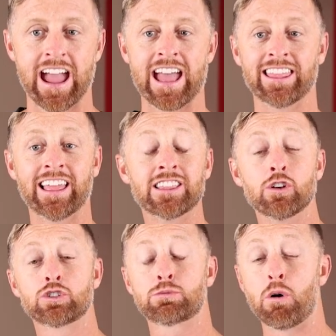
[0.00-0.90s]
and let
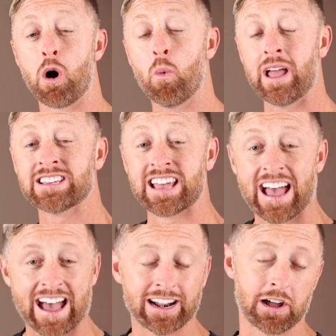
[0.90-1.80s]
those small wins
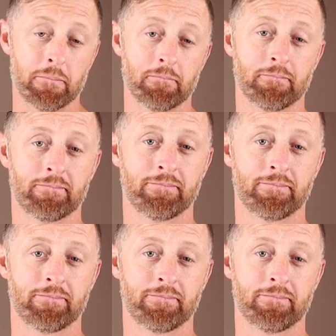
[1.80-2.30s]
add up.